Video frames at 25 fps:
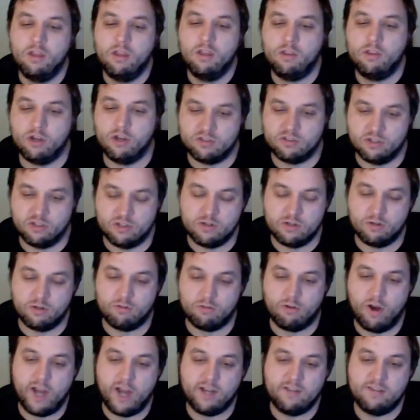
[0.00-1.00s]
there's a
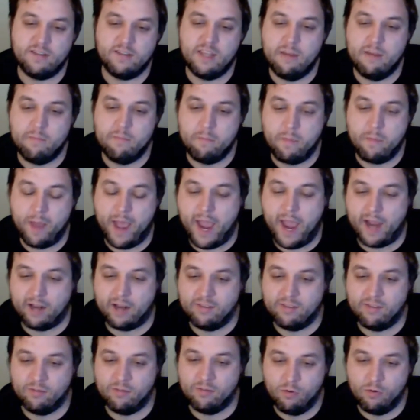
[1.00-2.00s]
direct
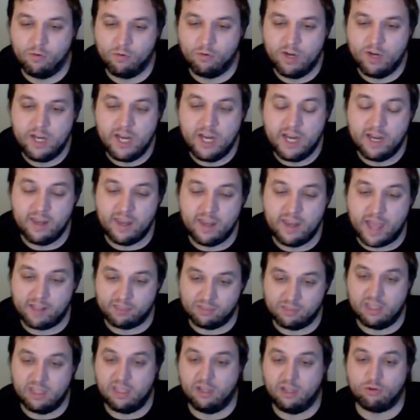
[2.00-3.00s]
impact in
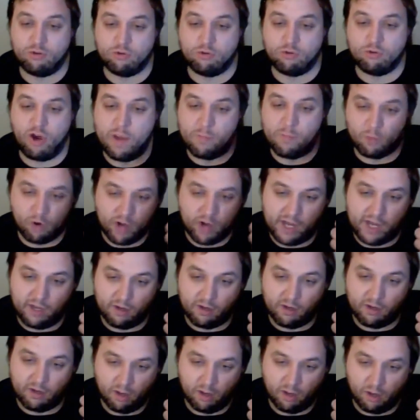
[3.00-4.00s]
that the crime rate
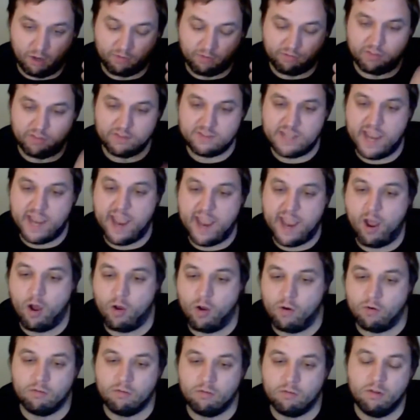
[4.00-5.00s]
of the
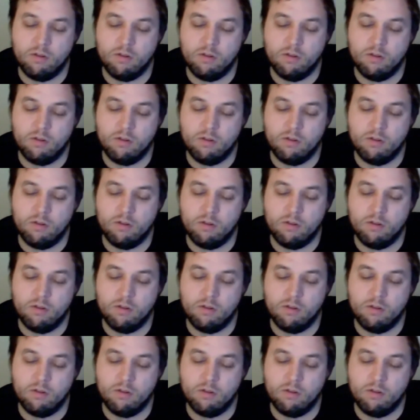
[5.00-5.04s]
town